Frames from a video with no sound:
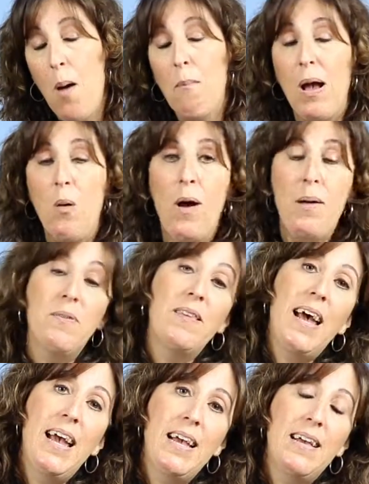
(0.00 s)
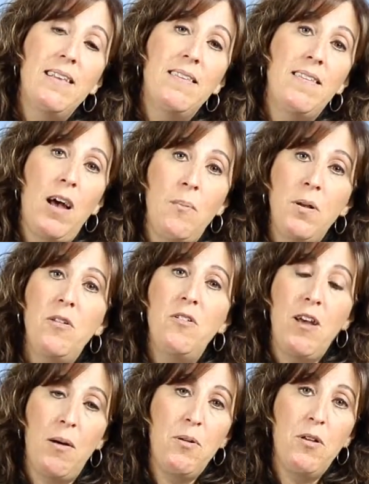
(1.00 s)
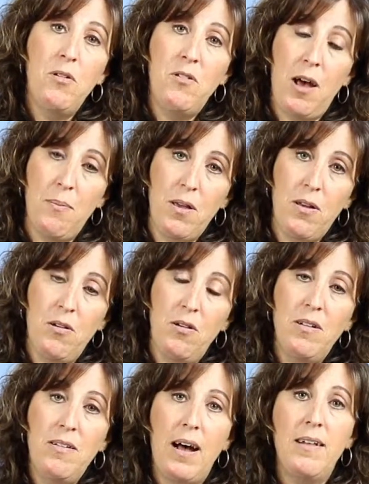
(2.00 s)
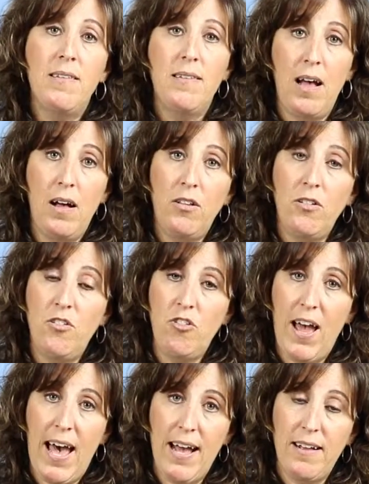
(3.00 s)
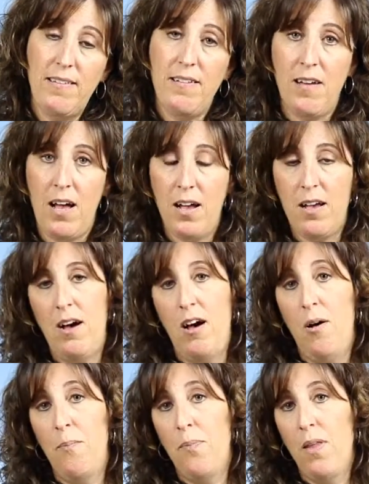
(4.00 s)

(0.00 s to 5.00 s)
My website is www.sellsjacks.com.